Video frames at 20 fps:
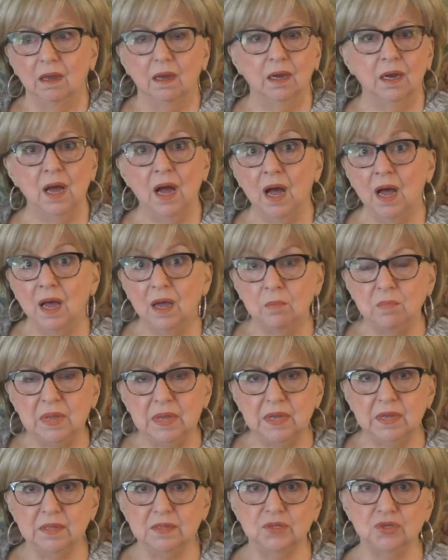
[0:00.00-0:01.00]

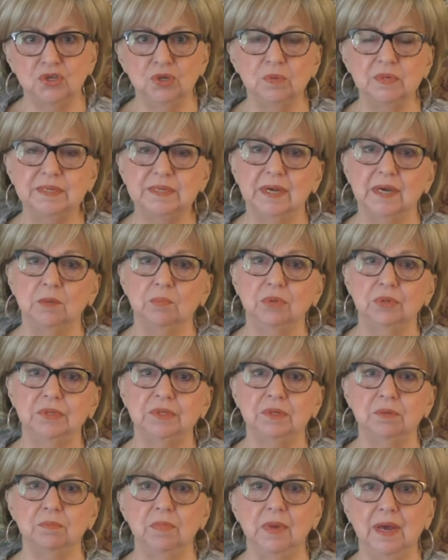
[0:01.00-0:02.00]
comments she was able
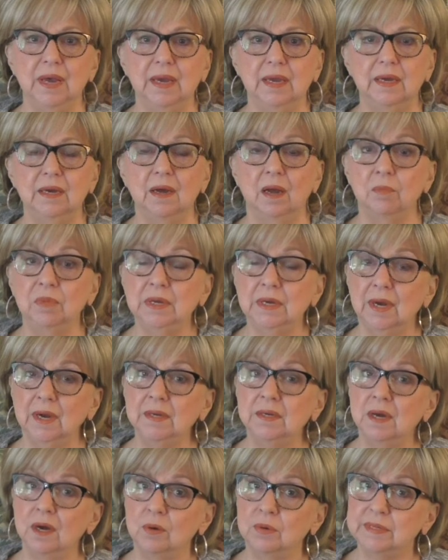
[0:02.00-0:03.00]
to make. I mean, I
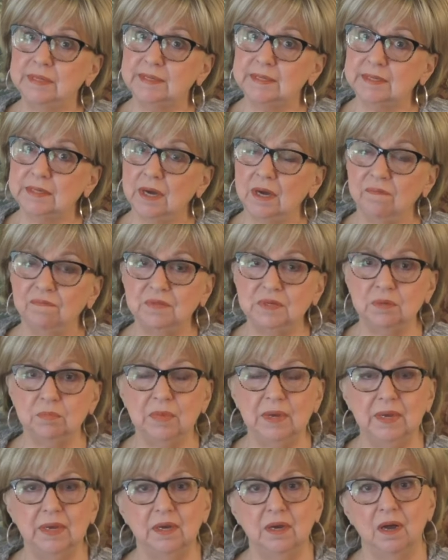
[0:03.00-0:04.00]
know it's tough to
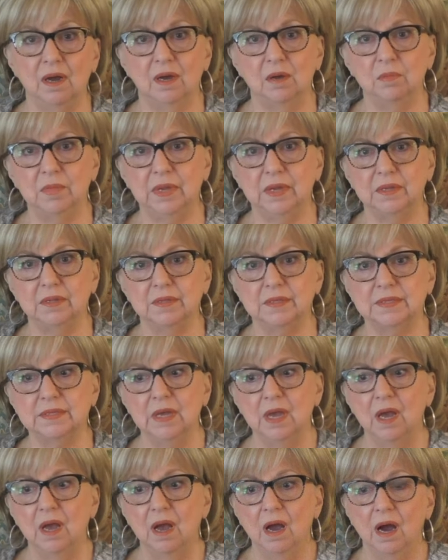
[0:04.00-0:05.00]
make comments.
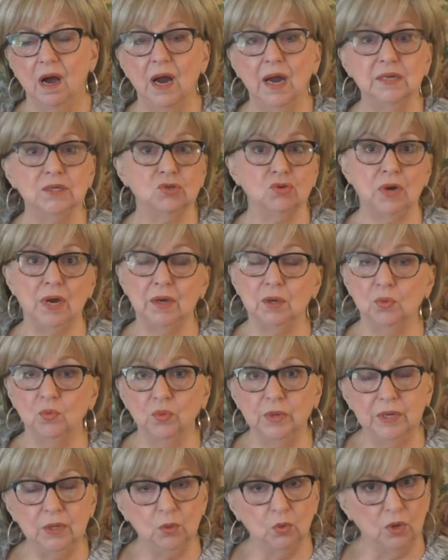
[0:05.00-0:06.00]
I try to
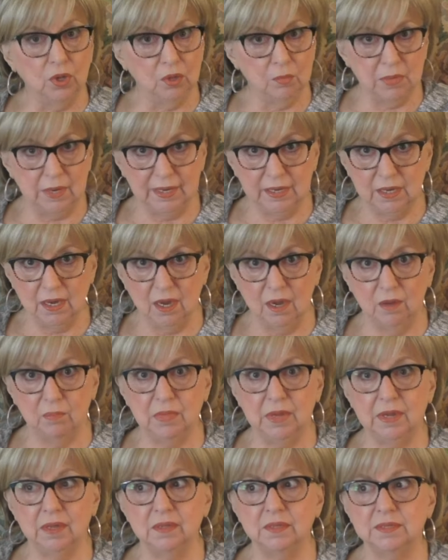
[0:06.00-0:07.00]
read all my
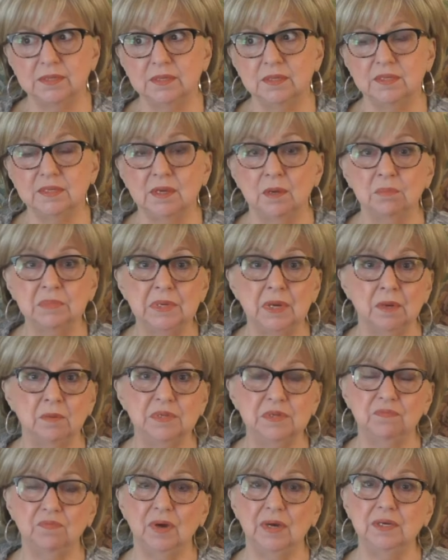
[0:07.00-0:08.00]
comments, and
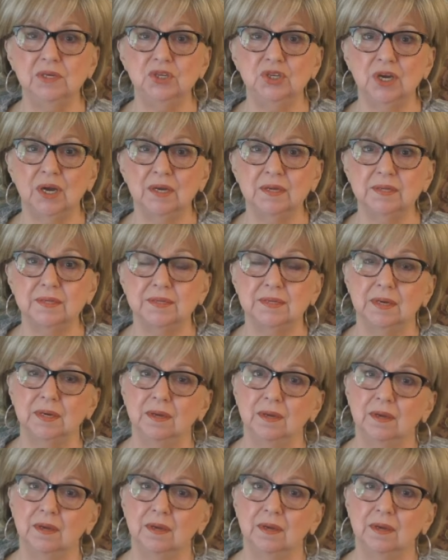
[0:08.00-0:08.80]
sometimes if I just